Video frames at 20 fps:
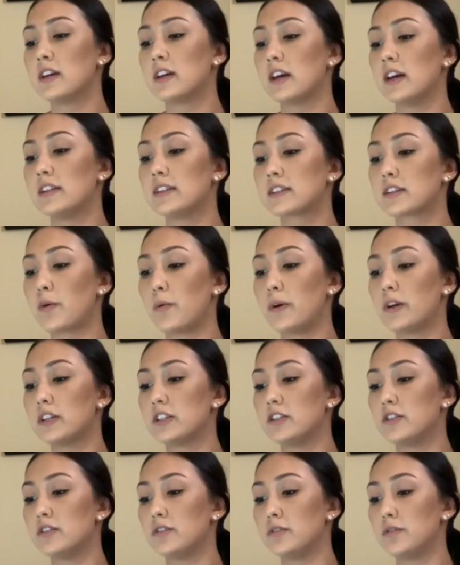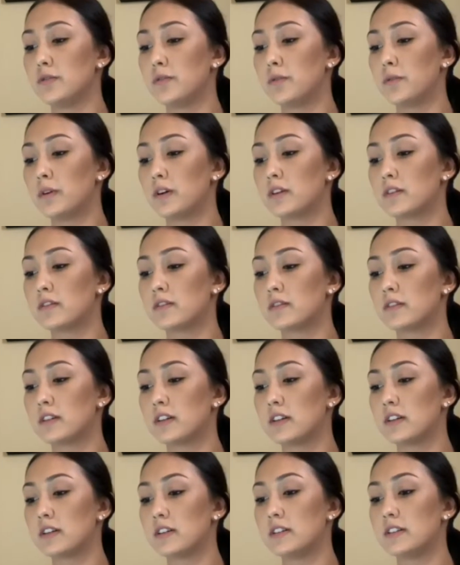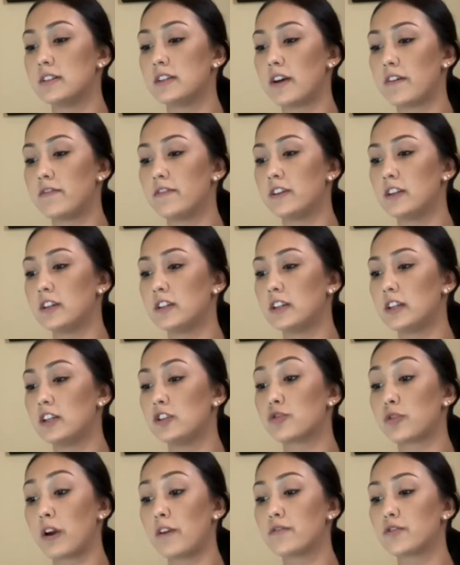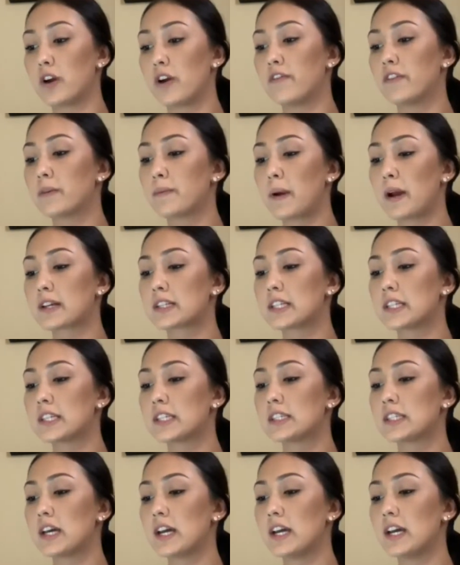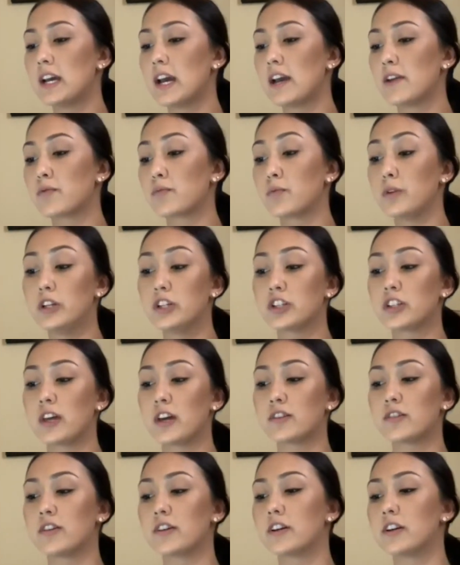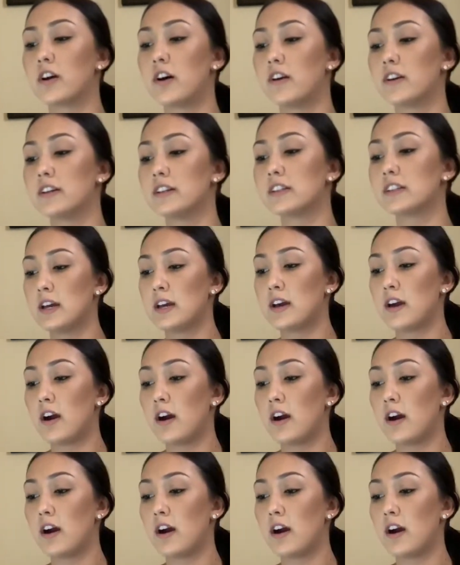it's going to definitely drive traffic back to the site and reach that target audience.